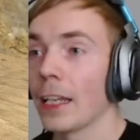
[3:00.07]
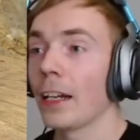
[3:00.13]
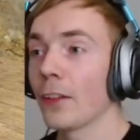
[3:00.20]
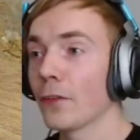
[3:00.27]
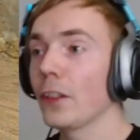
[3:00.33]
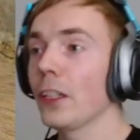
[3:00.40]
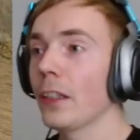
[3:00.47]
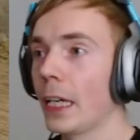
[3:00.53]
I
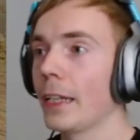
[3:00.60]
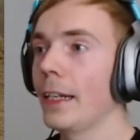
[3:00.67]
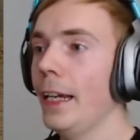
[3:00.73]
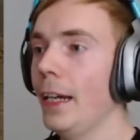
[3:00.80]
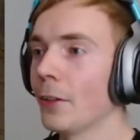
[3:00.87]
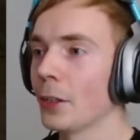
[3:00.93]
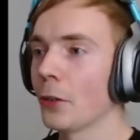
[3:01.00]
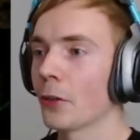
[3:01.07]
feel that
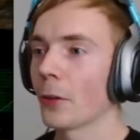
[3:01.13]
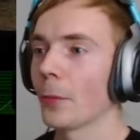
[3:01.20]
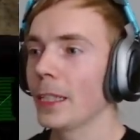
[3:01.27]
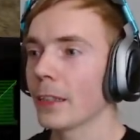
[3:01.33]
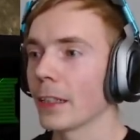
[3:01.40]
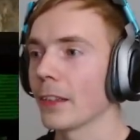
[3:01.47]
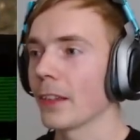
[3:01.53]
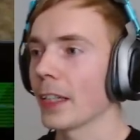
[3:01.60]
now in North
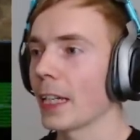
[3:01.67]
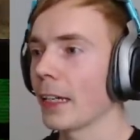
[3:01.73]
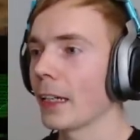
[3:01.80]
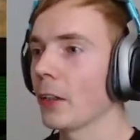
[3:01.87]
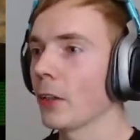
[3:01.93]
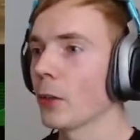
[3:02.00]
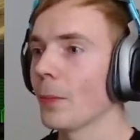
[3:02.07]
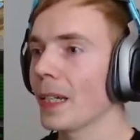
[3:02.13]
America. It's like I can
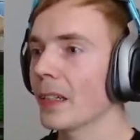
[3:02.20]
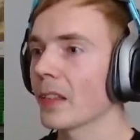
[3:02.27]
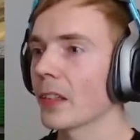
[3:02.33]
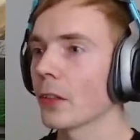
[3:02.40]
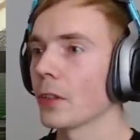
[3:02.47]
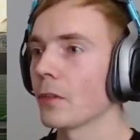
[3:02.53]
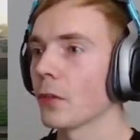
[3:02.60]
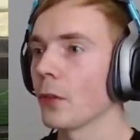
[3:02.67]
go to
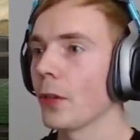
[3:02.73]
Mexico in a few